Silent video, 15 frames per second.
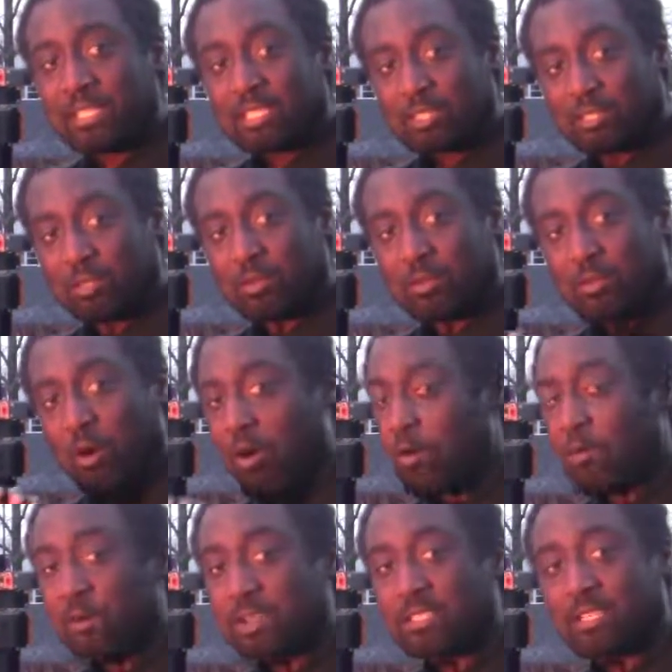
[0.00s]
So you
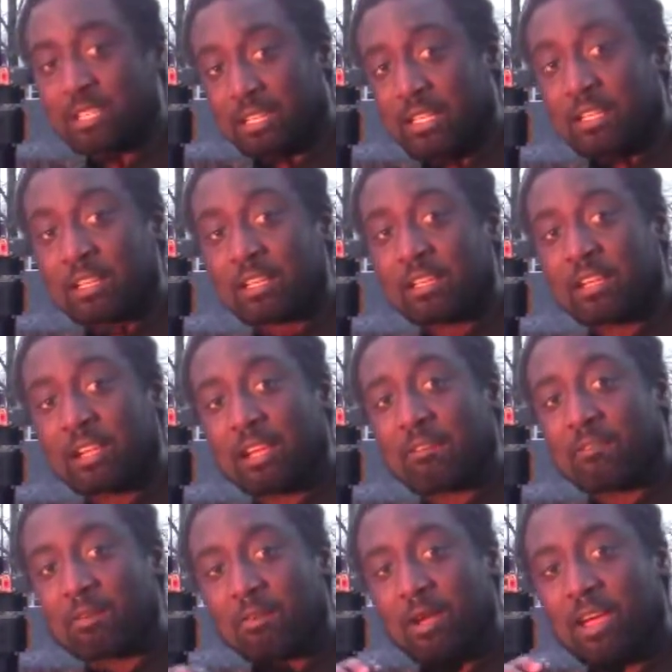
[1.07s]
always, again,
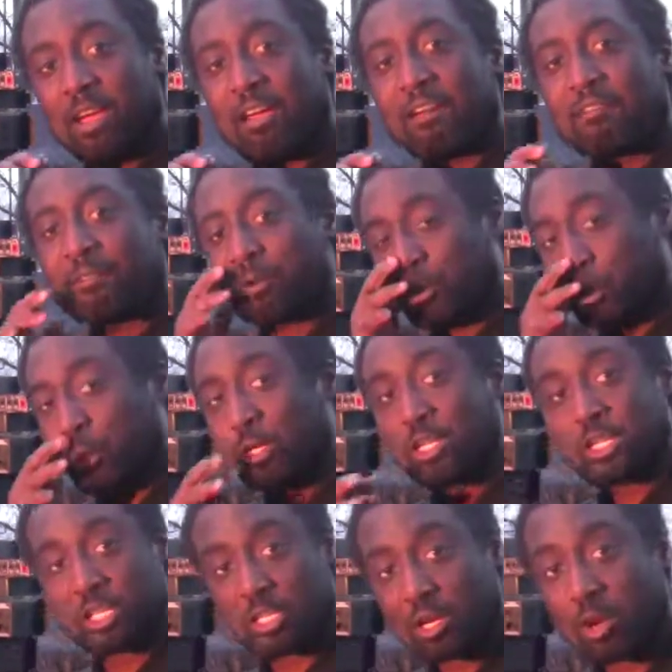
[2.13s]
if you're doing a
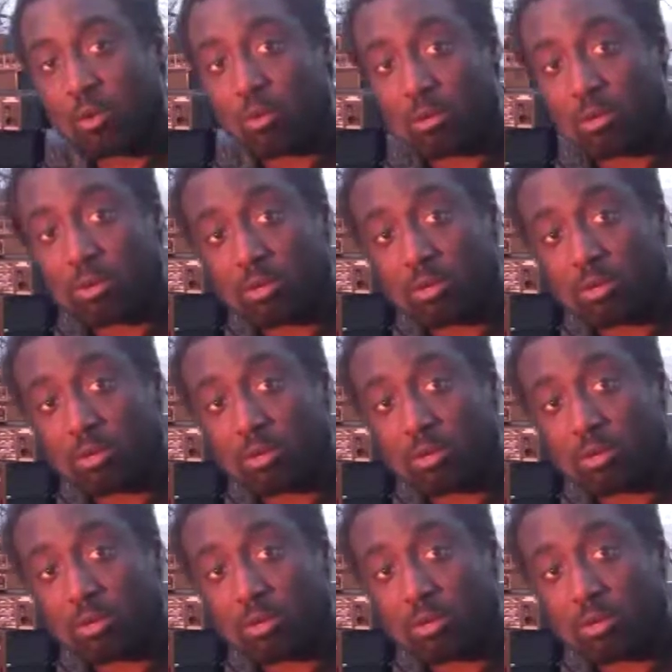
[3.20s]
show